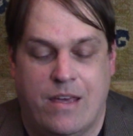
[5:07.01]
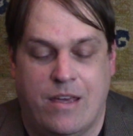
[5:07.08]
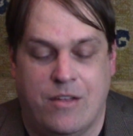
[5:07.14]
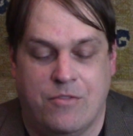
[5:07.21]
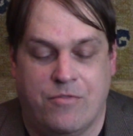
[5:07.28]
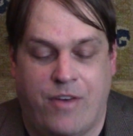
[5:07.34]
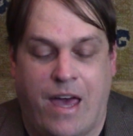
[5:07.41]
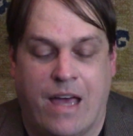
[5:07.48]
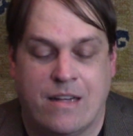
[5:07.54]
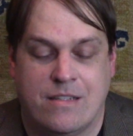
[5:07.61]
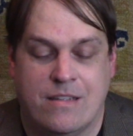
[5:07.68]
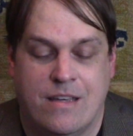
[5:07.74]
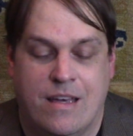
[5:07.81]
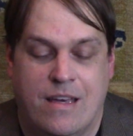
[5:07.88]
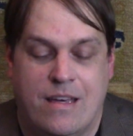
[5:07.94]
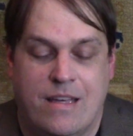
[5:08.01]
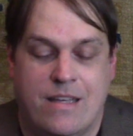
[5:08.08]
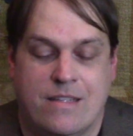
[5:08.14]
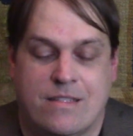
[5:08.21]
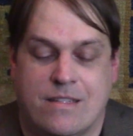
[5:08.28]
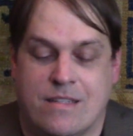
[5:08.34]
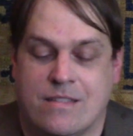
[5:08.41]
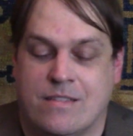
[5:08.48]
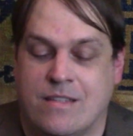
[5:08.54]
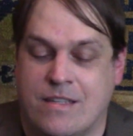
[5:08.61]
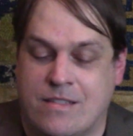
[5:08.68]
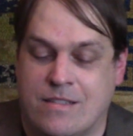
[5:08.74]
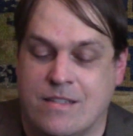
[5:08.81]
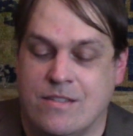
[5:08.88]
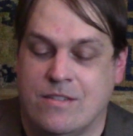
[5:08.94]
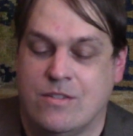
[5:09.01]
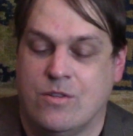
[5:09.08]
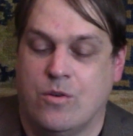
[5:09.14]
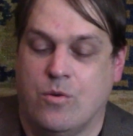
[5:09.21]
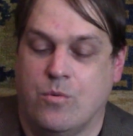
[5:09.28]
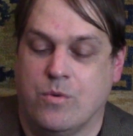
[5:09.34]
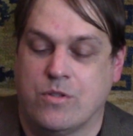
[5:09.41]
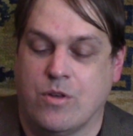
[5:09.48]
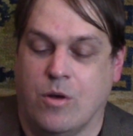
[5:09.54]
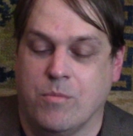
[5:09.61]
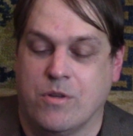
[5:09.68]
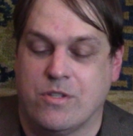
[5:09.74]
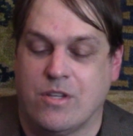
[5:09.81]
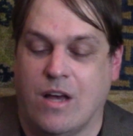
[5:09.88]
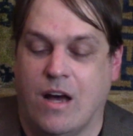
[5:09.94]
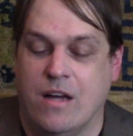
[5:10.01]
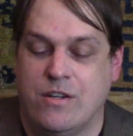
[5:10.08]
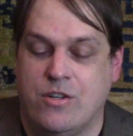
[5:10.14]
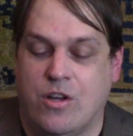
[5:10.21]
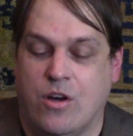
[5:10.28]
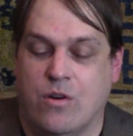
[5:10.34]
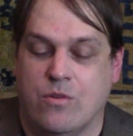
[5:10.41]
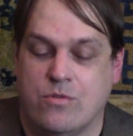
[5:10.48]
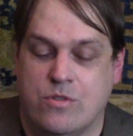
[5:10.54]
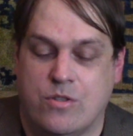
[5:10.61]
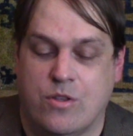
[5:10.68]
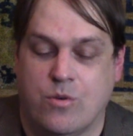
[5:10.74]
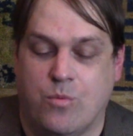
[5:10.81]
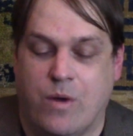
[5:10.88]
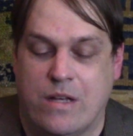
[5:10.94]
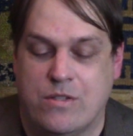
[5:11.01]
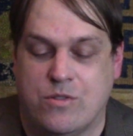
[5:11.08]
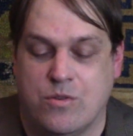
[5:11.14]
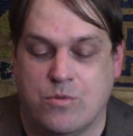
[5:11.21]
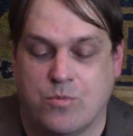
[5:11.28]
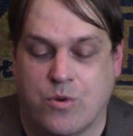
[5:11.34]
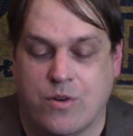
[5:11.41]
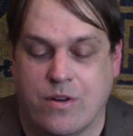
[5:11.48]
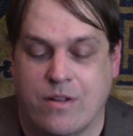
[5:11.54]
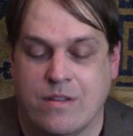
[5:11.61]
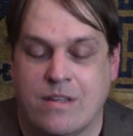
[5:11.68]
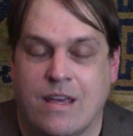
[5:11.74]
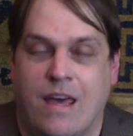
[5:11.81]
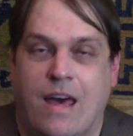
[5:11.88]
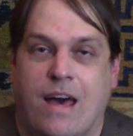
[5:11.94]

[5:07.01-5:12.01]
In fact, its existence was almost unknown to the Western world